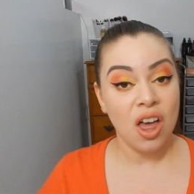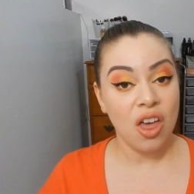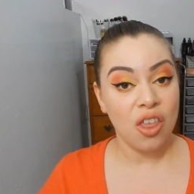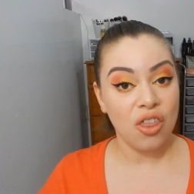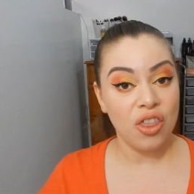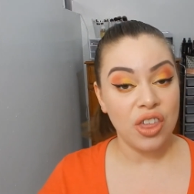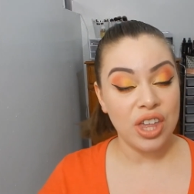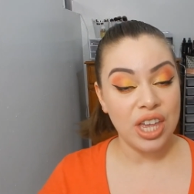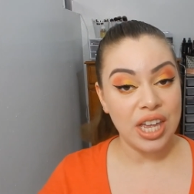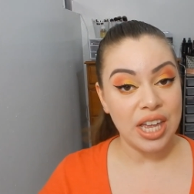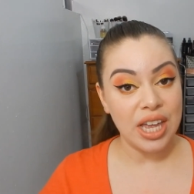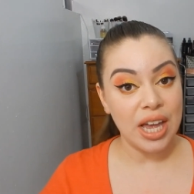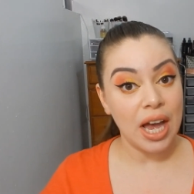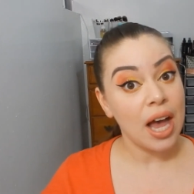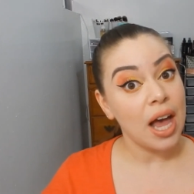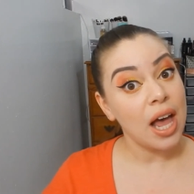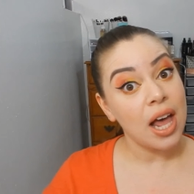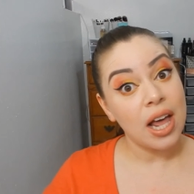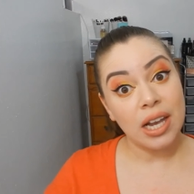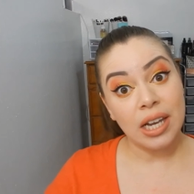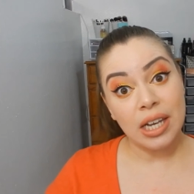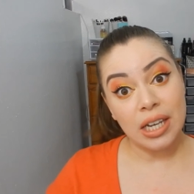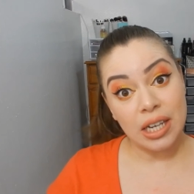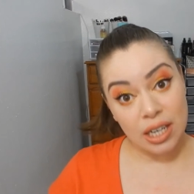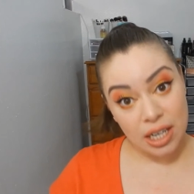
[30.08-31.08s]
the
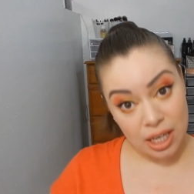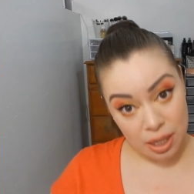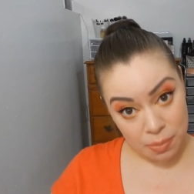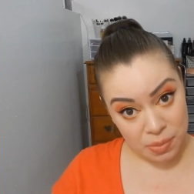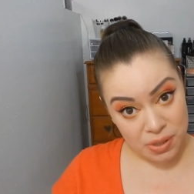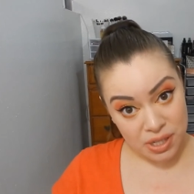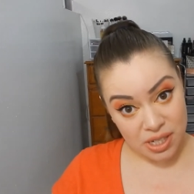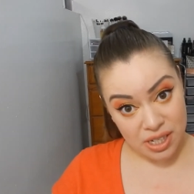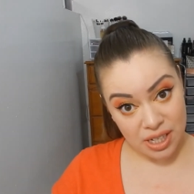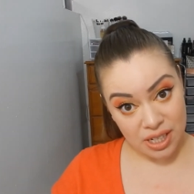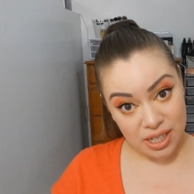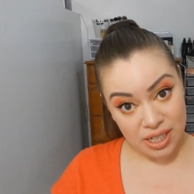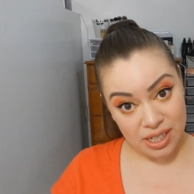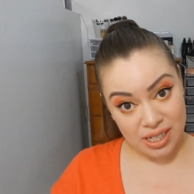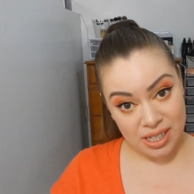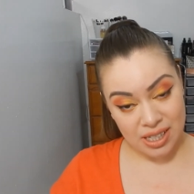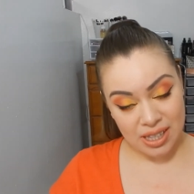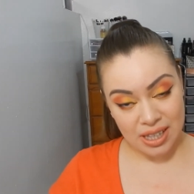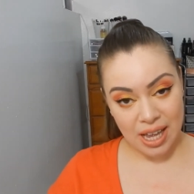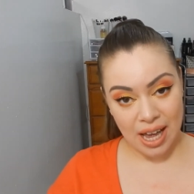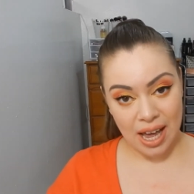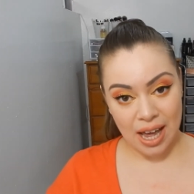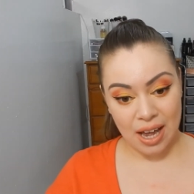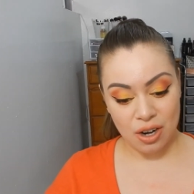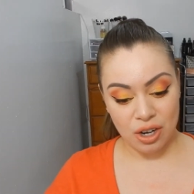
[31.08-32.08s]
lipsticks
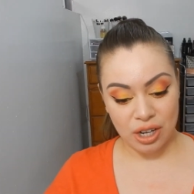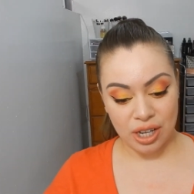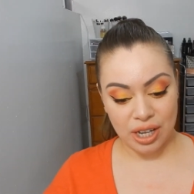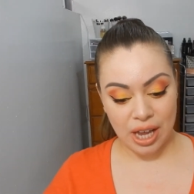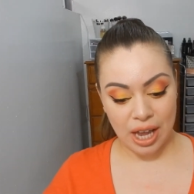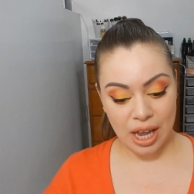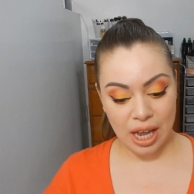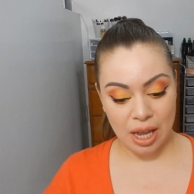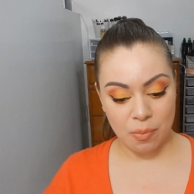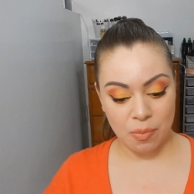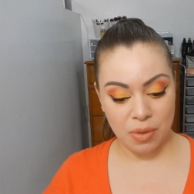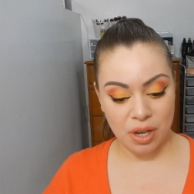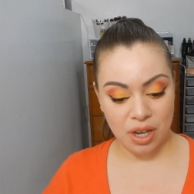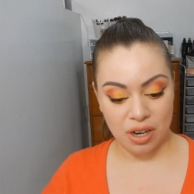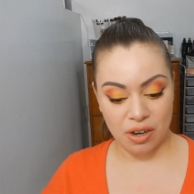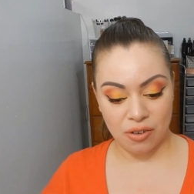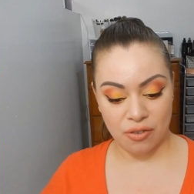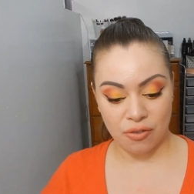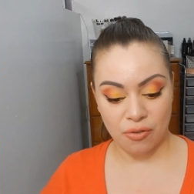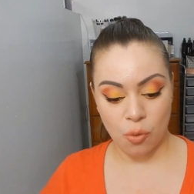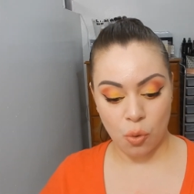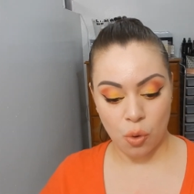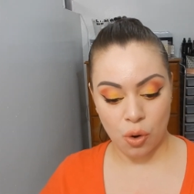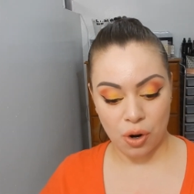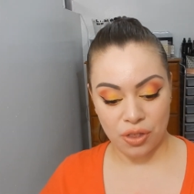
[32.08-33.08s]
that came in
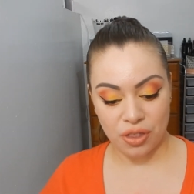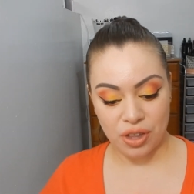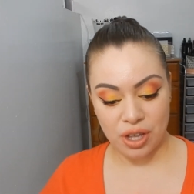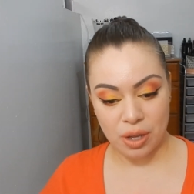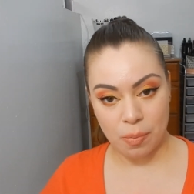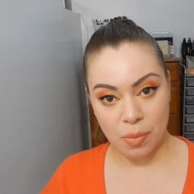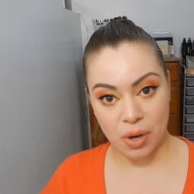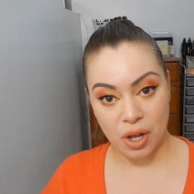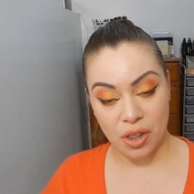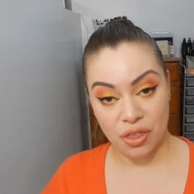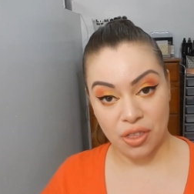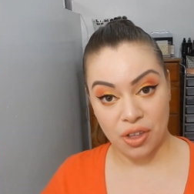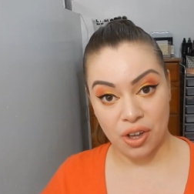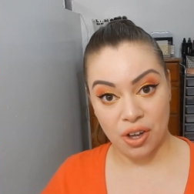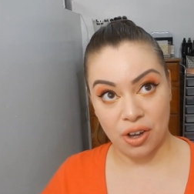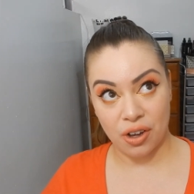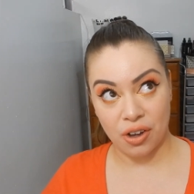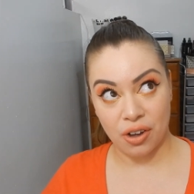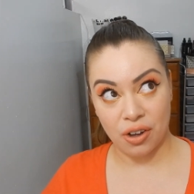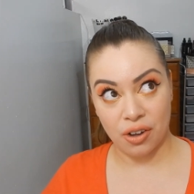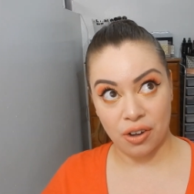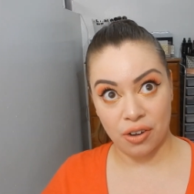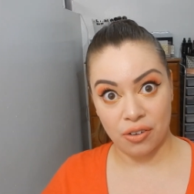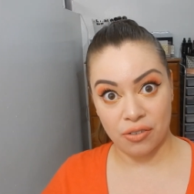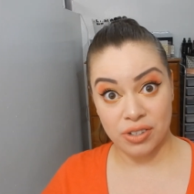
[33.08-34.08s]
for the month
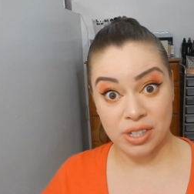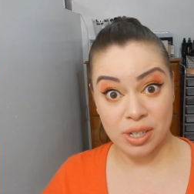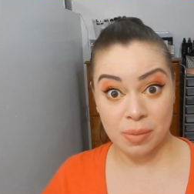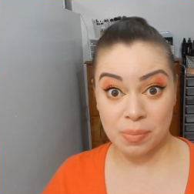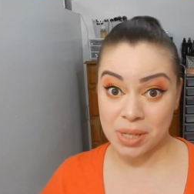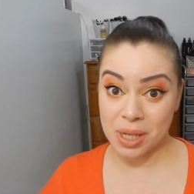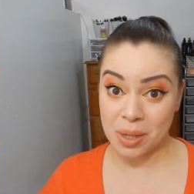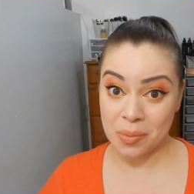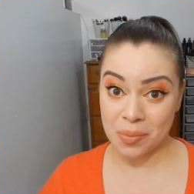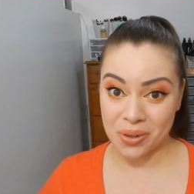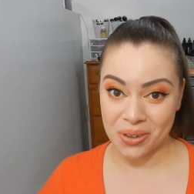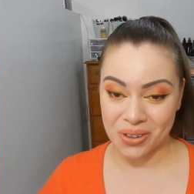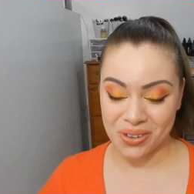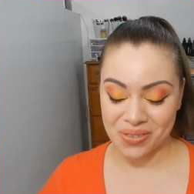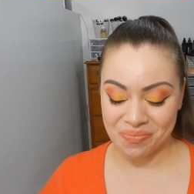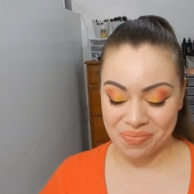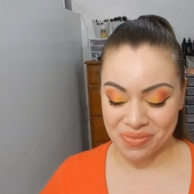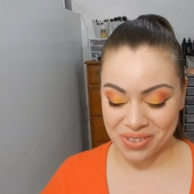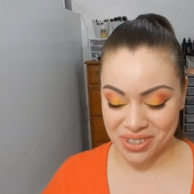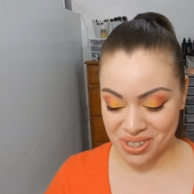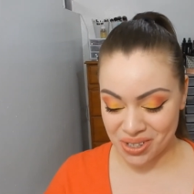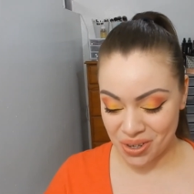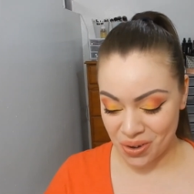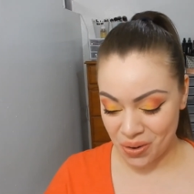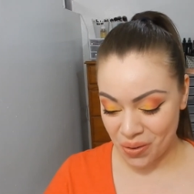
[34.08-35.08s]
of September.
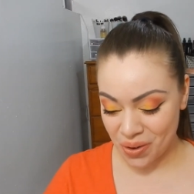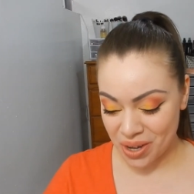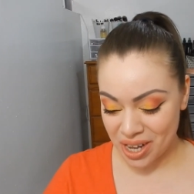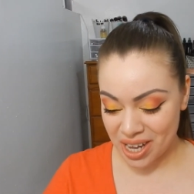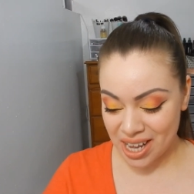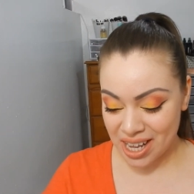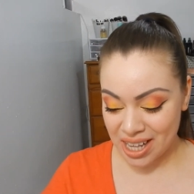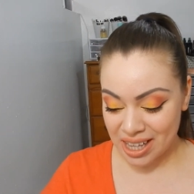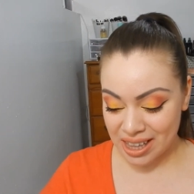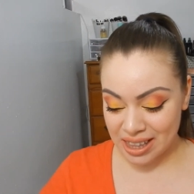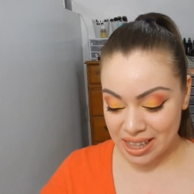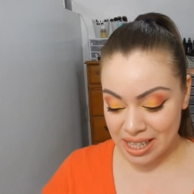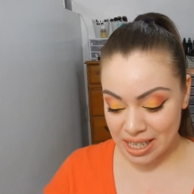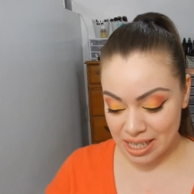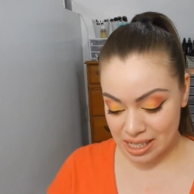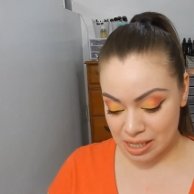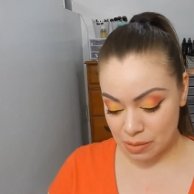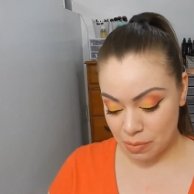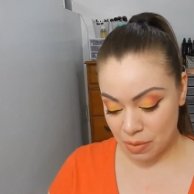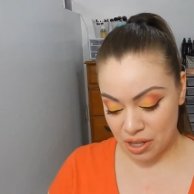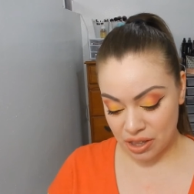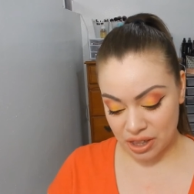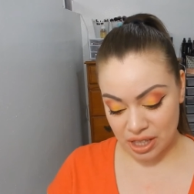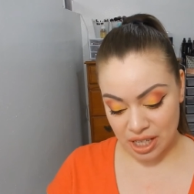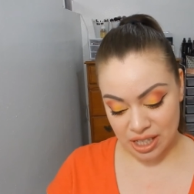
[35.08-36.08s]
So this
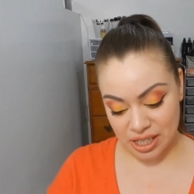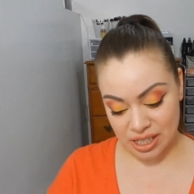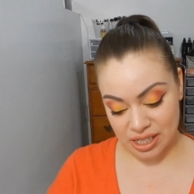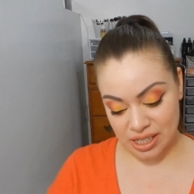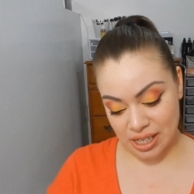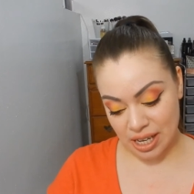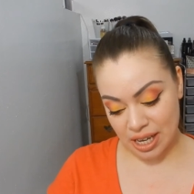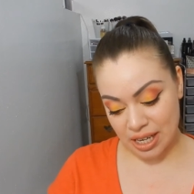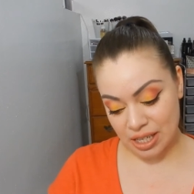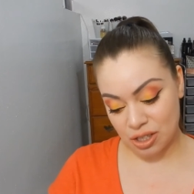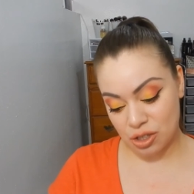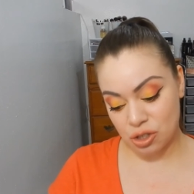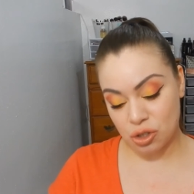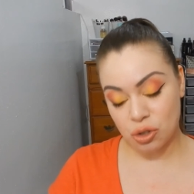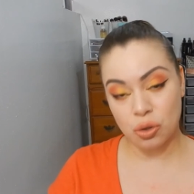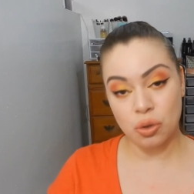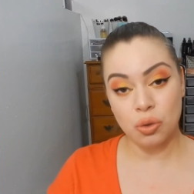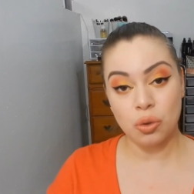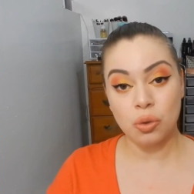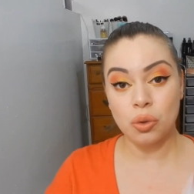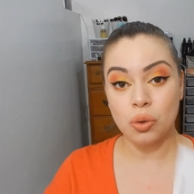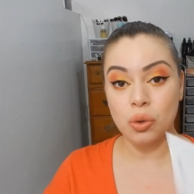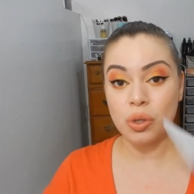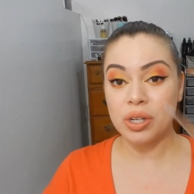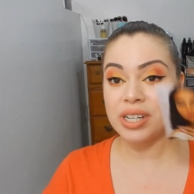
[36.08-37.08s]
month they decided
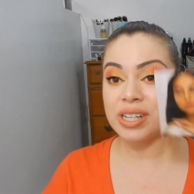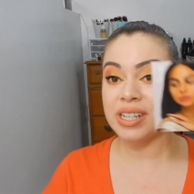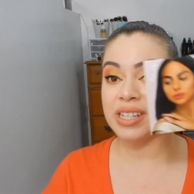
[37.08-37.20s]
to